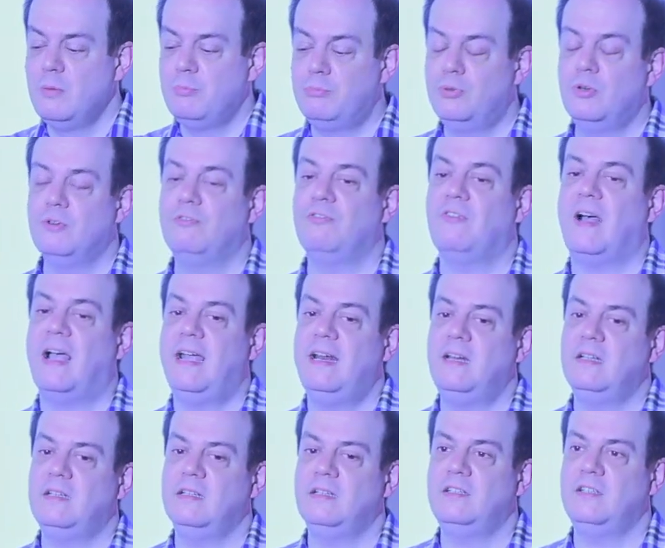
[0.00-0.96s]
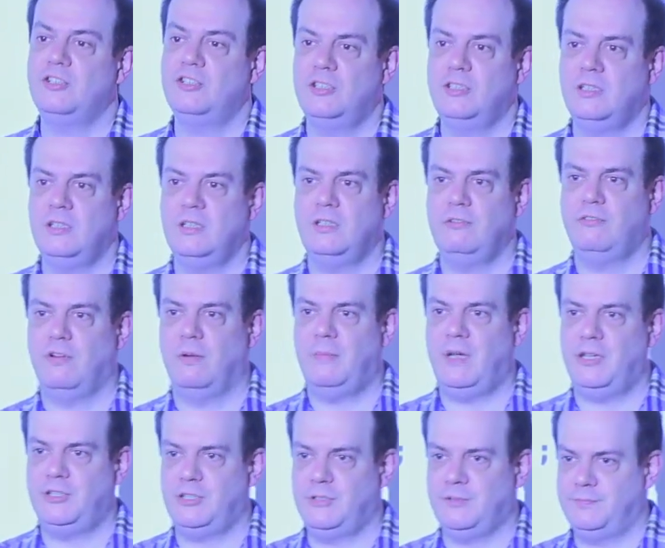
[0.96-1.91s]
provided additional
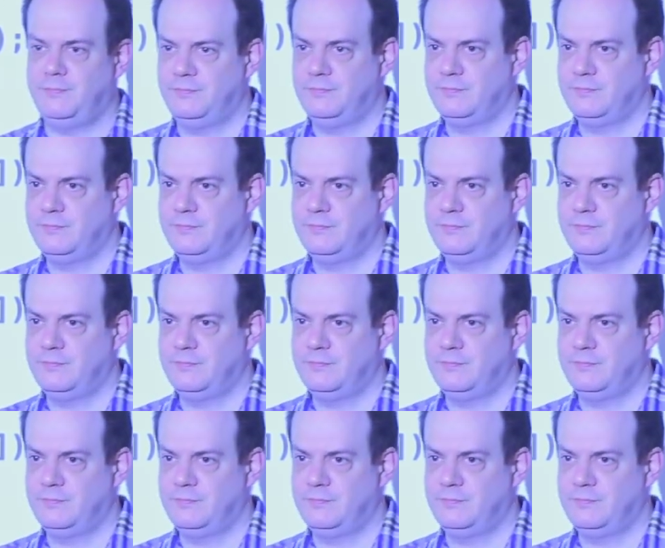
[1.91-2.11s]
information.